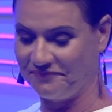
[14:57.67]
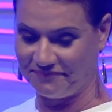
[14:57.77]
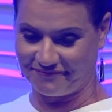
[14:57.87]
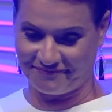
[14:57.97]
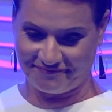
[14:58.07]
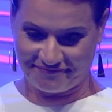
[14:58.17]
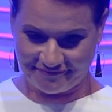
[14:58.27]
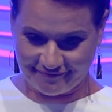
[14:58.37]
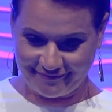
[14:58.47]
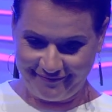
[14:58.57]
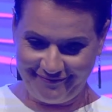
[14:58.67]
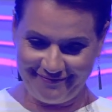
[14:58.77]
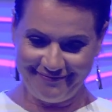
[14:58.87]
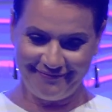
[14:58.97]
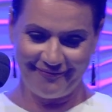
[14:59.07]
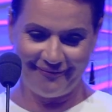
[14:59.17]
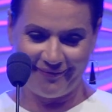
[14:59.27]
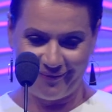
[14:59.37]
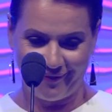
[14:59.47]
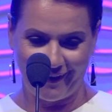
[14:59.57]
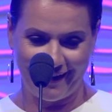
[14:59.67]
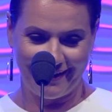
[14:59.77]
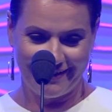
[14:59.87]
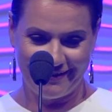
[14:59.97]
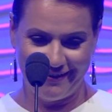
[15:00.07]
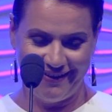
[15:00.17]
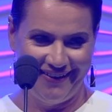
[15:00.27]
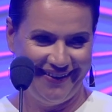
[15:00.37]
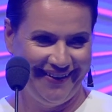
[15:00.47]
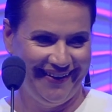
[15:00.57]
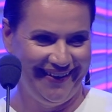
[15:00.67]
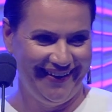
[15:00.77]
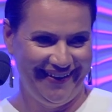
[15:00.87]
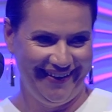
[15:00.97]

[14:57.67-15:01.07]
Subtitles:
[no speech]